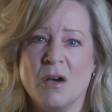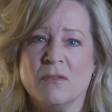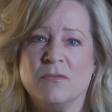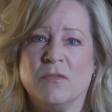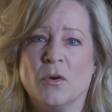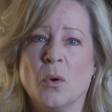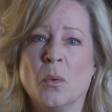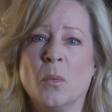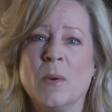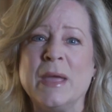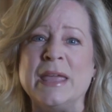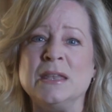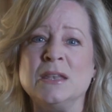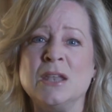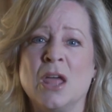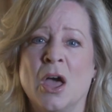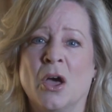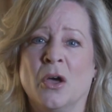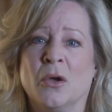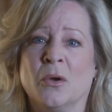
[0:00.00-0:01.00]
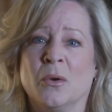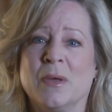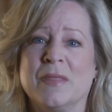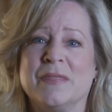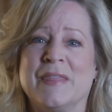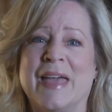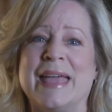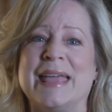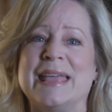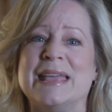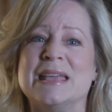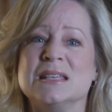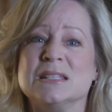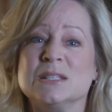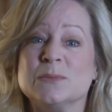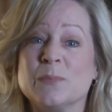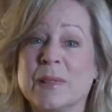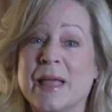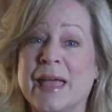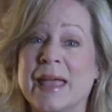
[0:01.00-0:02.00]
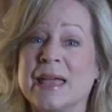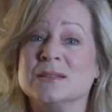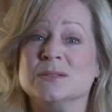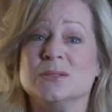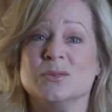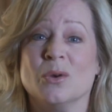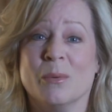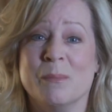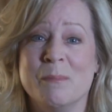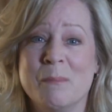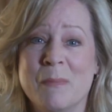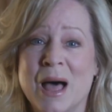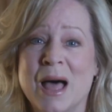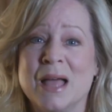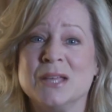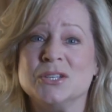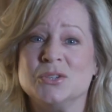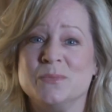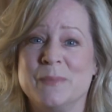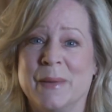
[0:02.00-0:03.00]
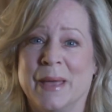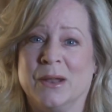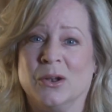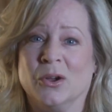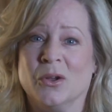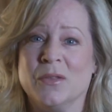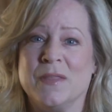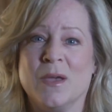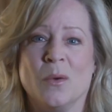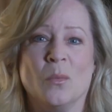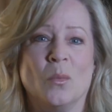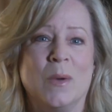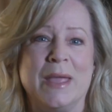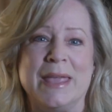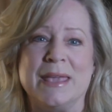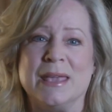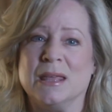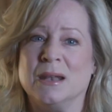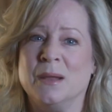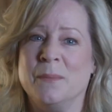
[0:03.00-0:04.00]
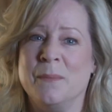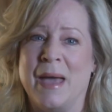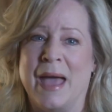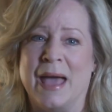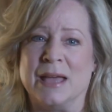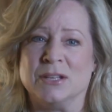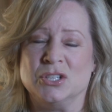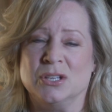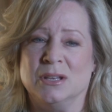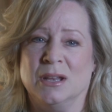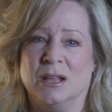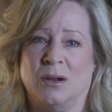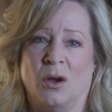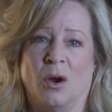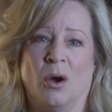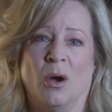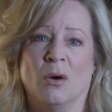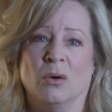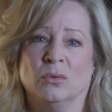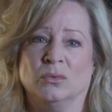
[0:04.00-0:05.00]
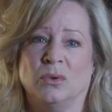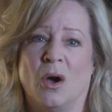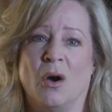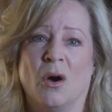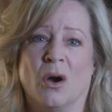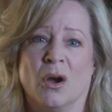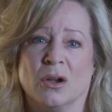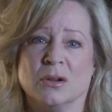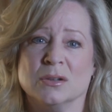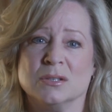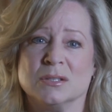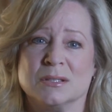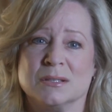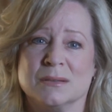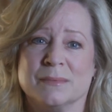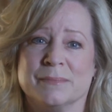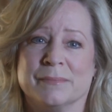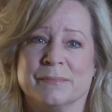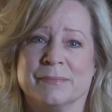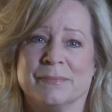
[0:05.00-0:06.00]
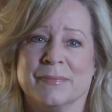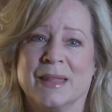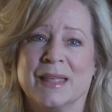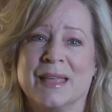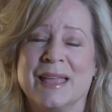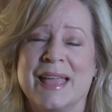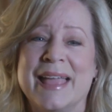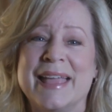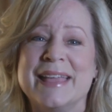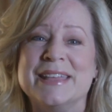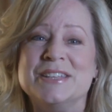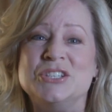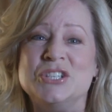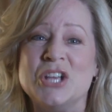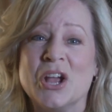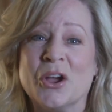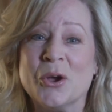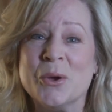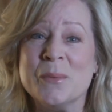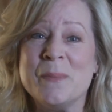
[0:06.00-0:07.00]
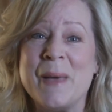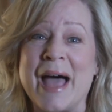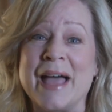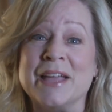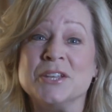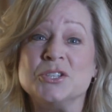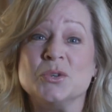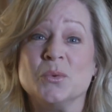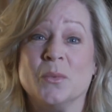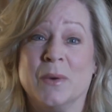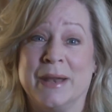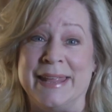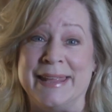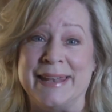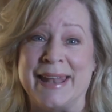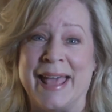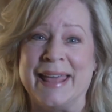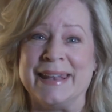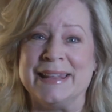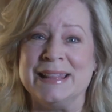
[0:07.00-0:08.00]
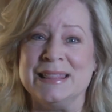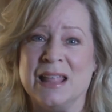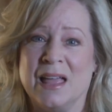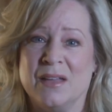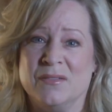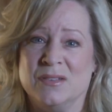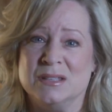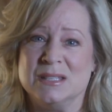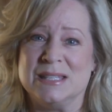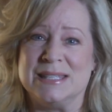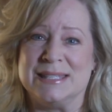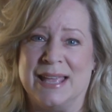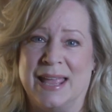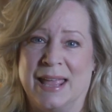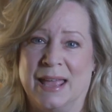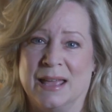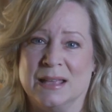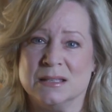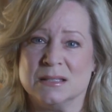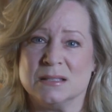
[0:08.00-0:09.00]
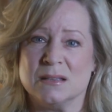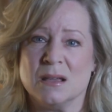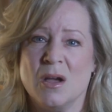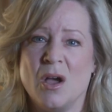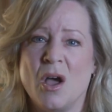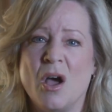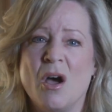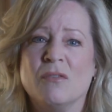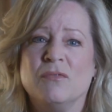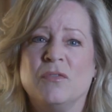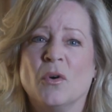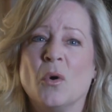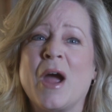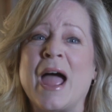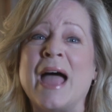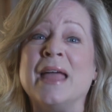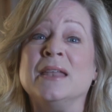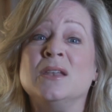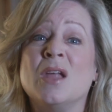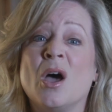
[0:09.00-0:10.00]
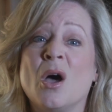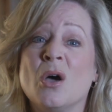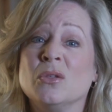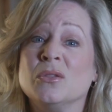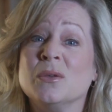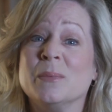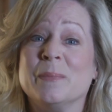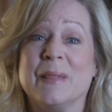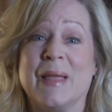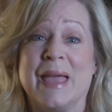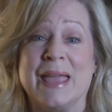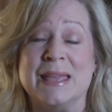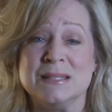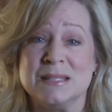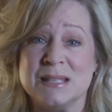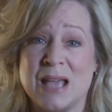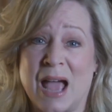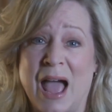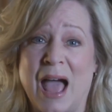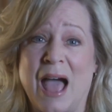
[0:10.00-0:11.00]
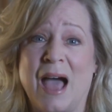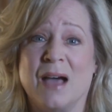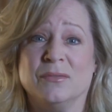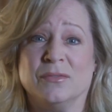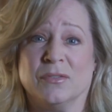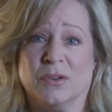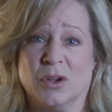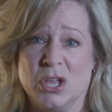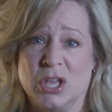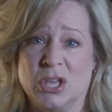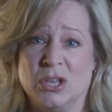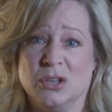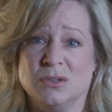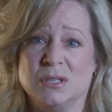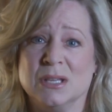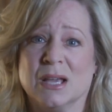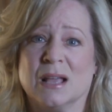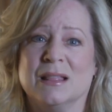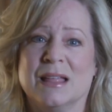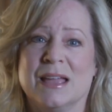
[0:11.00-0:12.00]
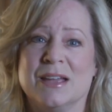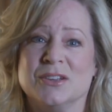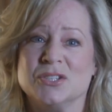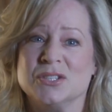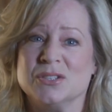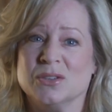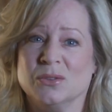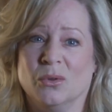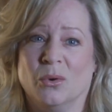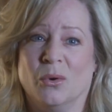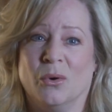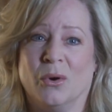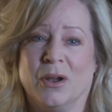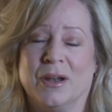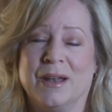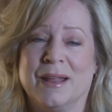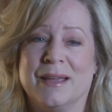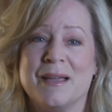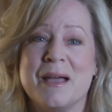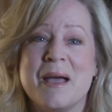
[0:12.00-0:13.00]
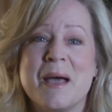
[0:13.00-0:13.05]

For we know that His plans are much better than we can imagine in our own hearts. Jeremiah 29:11 says, "For I know the plans I have for you, declares the Lord.